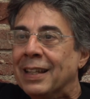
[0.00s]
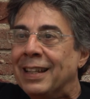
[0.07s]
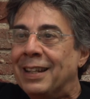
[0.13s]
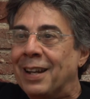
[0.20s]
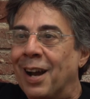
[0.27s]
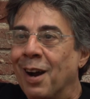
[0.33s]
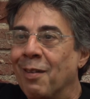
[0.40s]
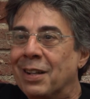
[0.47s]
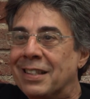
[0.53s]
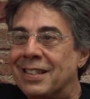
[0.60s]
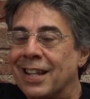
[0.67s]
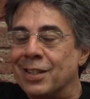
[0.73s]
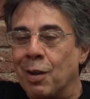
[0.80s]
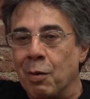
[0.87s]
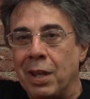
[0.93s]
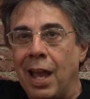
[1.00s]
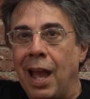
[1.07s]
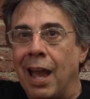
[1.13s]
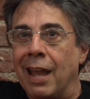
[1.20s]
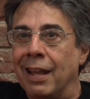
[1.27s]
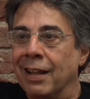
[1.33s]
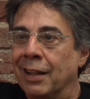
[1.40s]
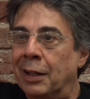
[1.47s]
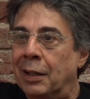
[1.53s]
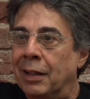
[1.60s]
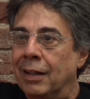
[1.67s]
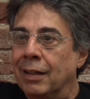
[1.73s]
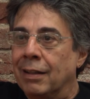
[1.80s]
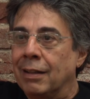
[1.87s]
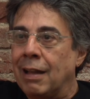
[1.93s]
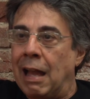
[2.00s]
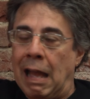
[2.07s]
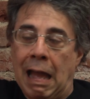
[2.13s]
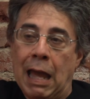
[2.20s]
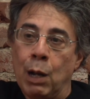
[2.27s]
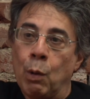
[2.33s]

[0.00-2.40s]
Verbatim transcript: you know, and says, okay, how